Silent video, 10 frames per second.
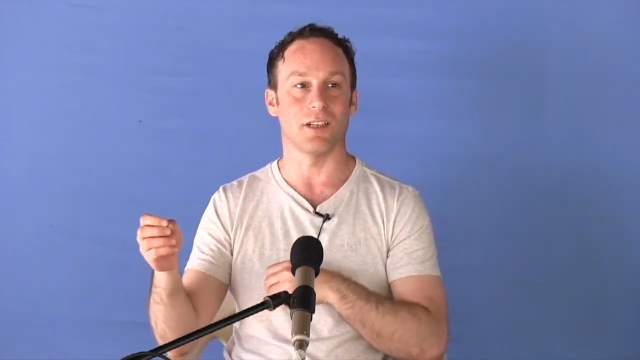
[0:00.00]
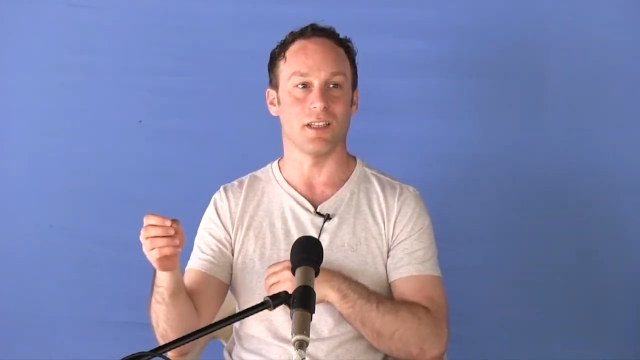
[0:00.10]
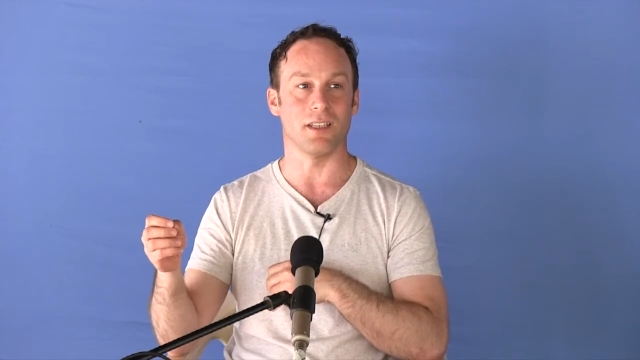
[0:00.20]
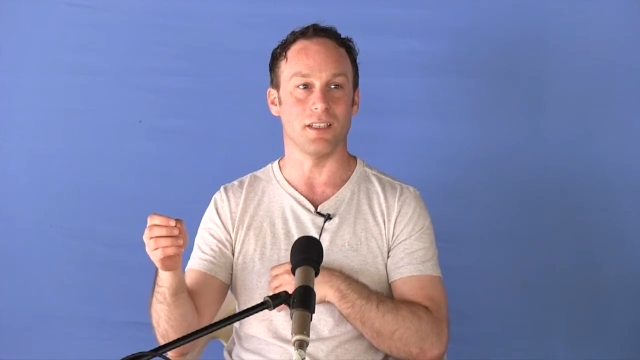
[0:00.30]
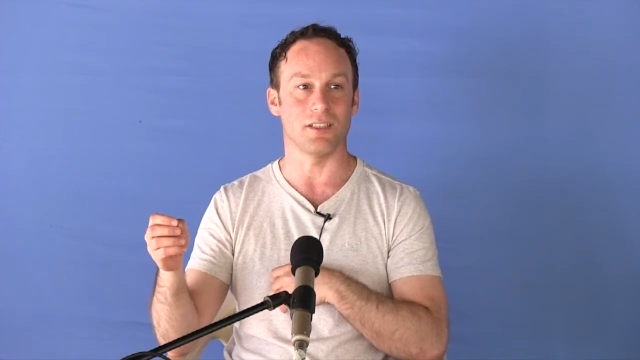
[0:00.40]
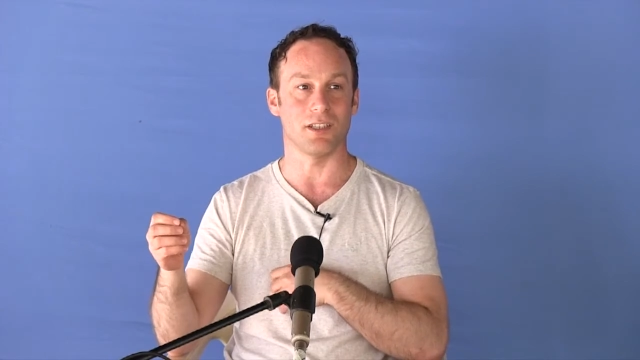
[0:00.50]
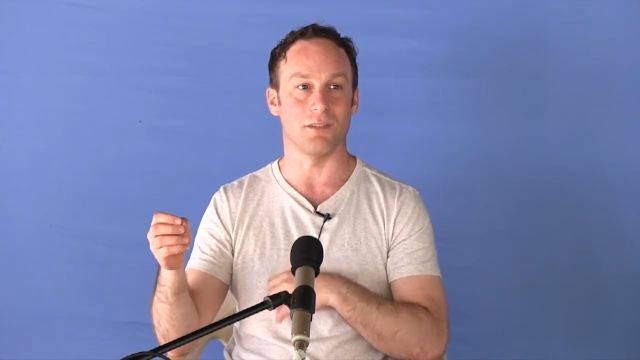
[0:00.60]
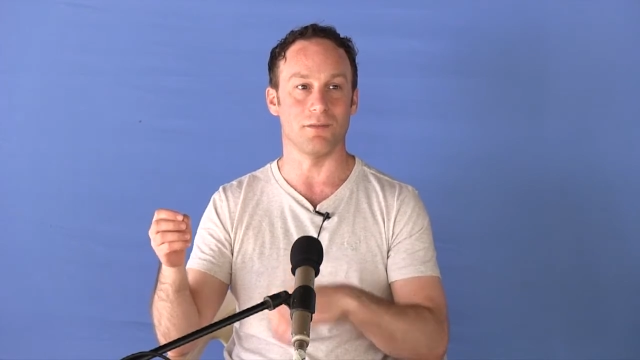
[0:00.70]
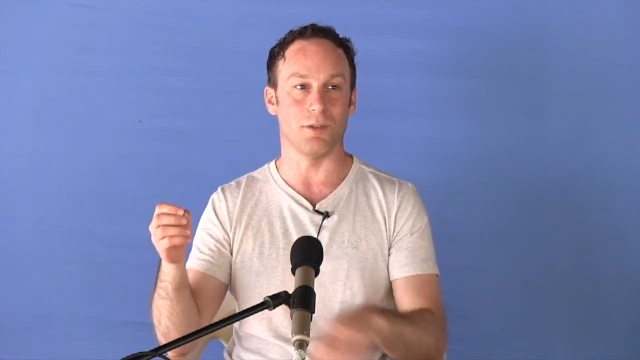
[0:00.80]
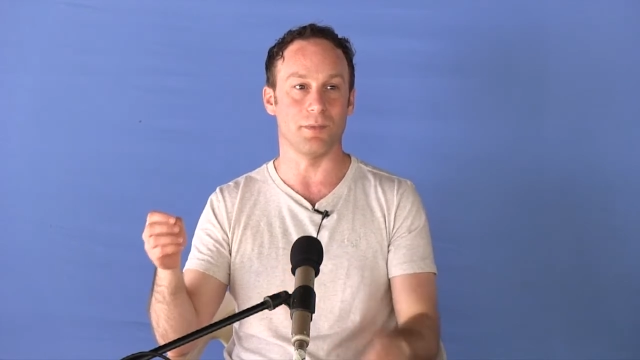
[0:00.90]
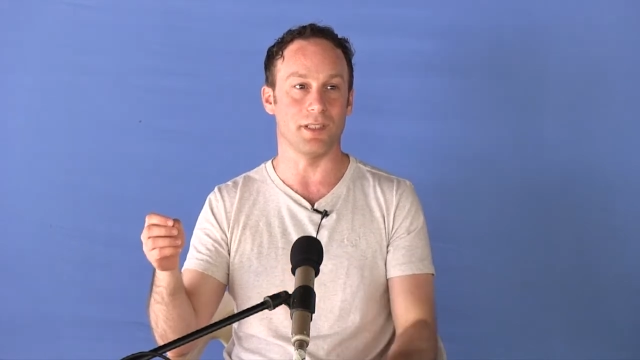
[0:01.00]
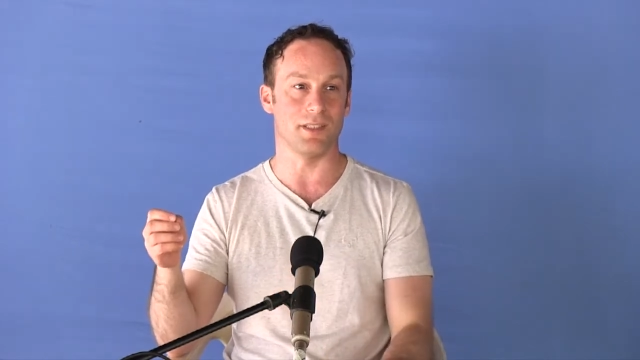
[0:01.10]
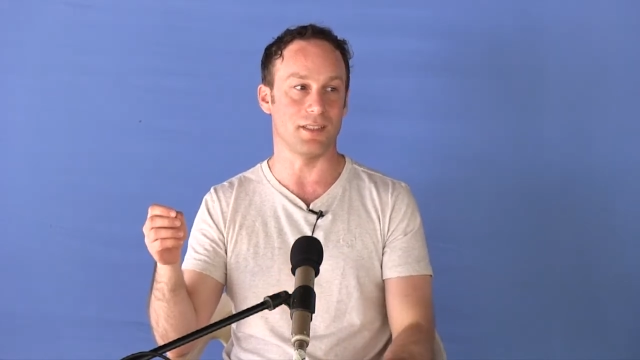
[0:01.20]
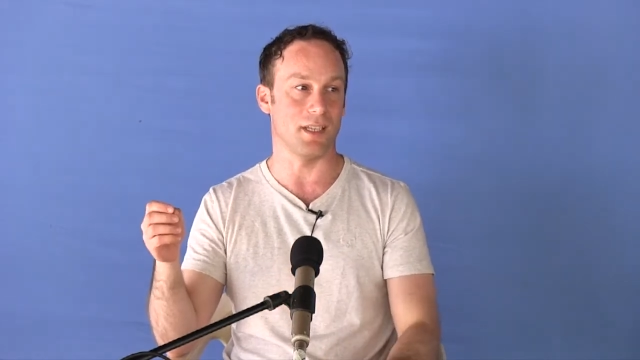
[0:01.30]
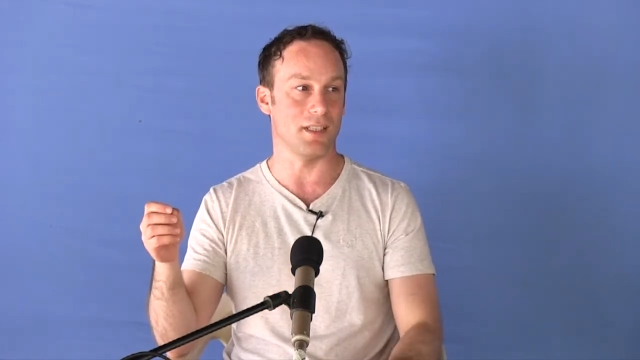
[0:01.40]
recognition of open
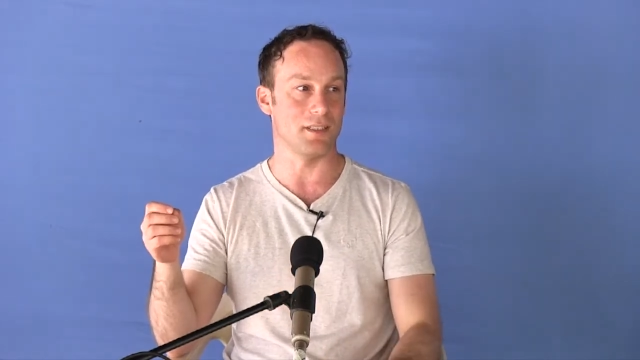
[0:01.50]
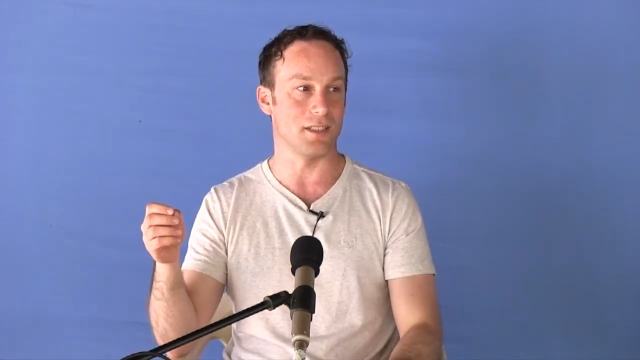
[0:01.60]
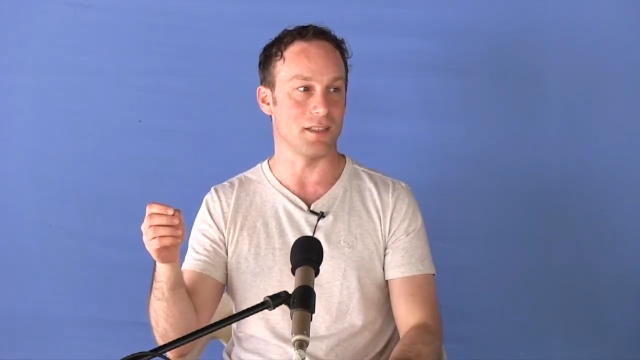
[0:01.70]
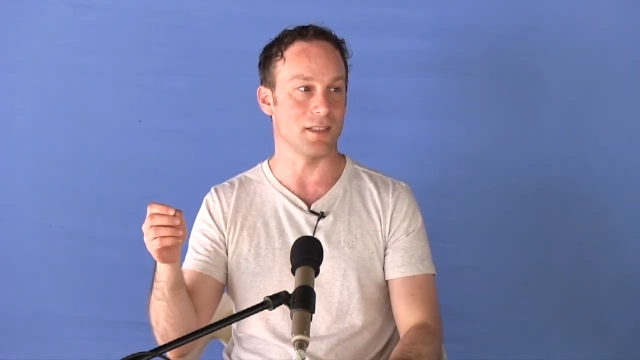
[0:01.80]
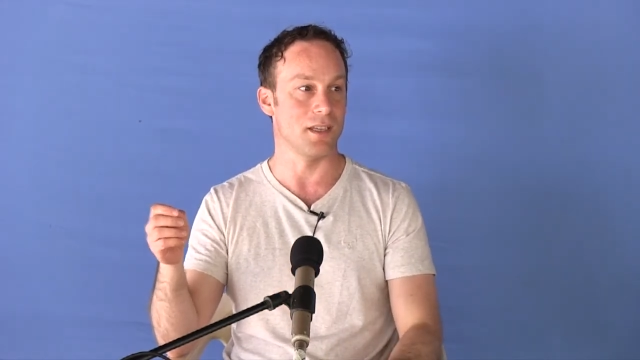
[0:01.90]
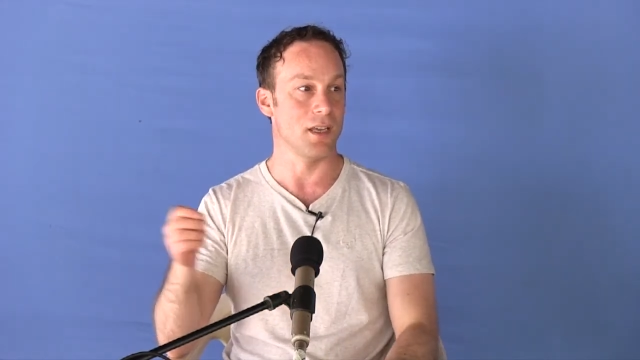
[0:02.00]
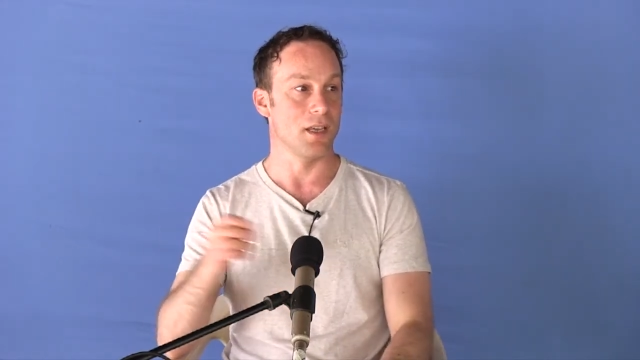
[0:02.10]
intelligence